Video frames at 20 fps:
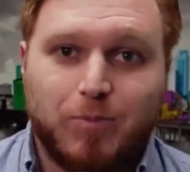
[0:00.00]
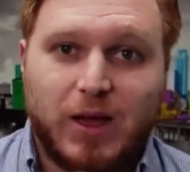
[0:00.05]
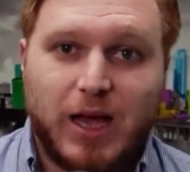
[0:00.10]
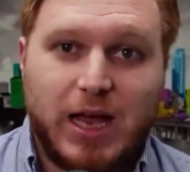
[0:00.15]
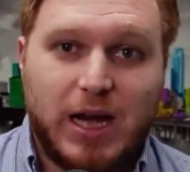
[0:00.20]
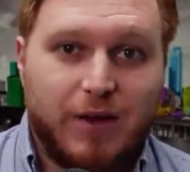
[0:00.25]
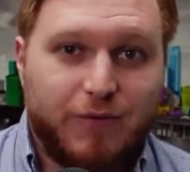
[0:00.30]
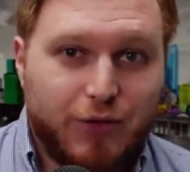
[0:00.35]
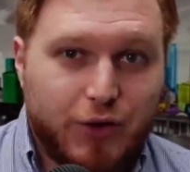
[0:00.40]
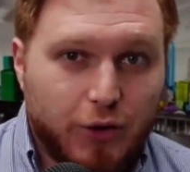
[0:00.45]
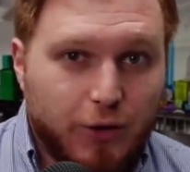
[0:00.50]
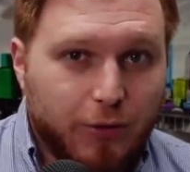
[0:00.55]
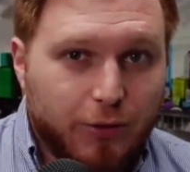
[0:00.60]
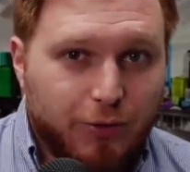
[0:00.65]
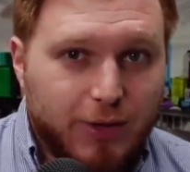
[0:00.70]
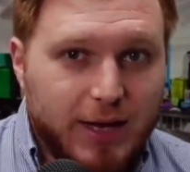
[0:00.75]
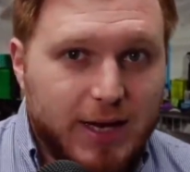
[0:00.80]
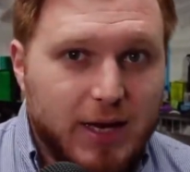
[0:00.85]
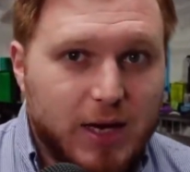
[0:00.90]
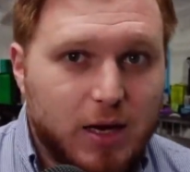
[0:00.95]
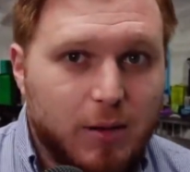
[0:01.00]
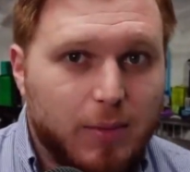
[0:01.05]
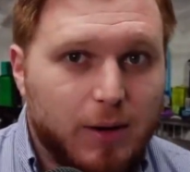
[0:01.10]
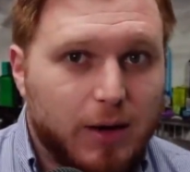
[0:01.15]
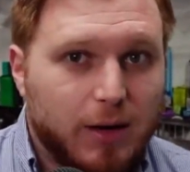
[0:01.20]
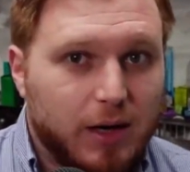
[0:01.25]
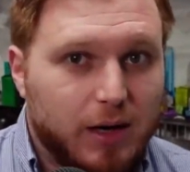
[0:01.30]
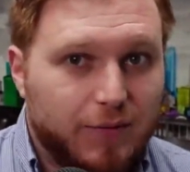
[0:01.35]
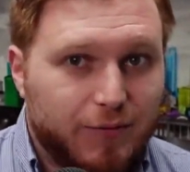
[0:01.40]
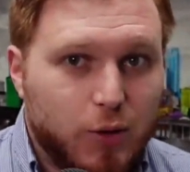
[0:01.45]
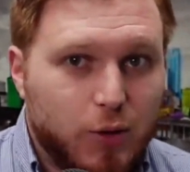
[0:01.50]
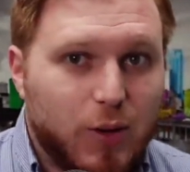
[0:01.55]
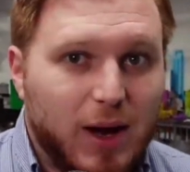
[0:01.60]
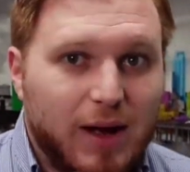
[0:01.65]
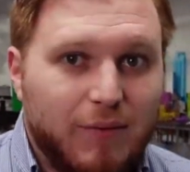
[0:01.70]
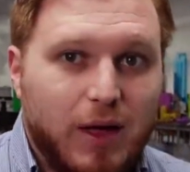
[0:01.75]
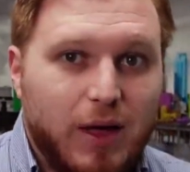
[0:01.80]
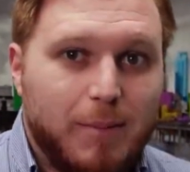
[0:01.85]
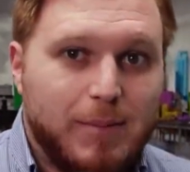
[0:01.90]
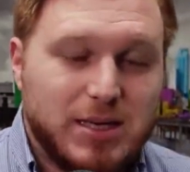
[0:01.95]
And if you're thinking about it, if you
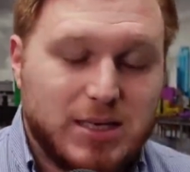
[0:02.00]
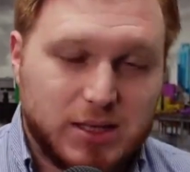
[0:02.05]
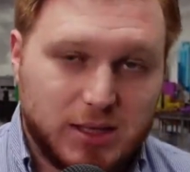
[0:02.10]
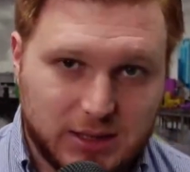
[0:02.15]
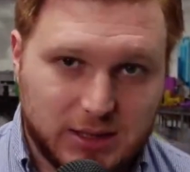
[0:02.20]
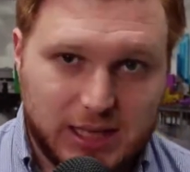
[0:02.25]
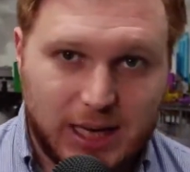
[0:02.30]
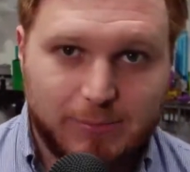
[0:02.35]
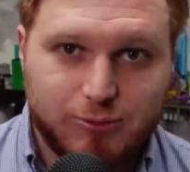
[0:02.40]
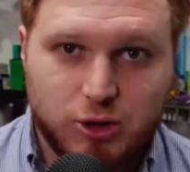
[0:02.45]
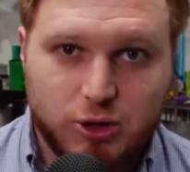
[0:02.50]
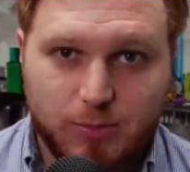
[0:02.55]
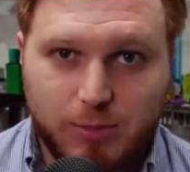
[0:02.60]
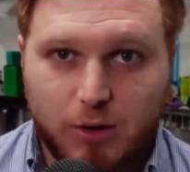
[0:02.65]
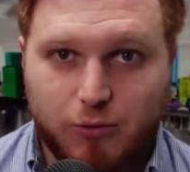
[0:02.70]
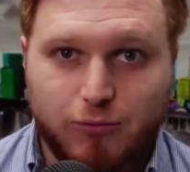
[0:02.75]
have that misconception about